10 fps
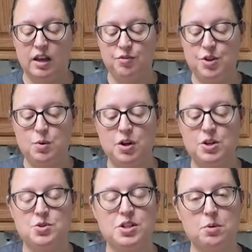If you are
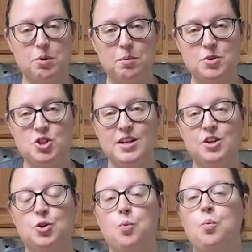using a bread
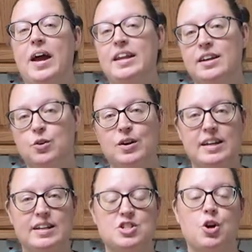machine, your wet
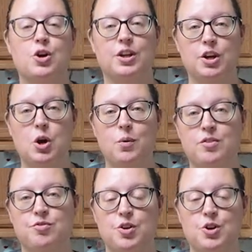ingredients are gonna go
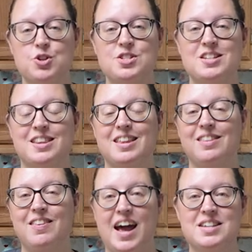in first. The
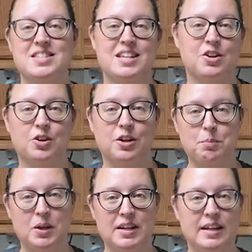last thing you're gonna
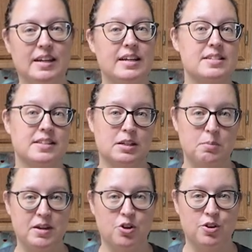put in is
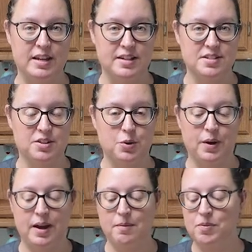gonna be your yeast,
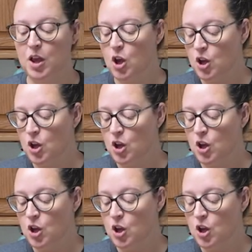okay?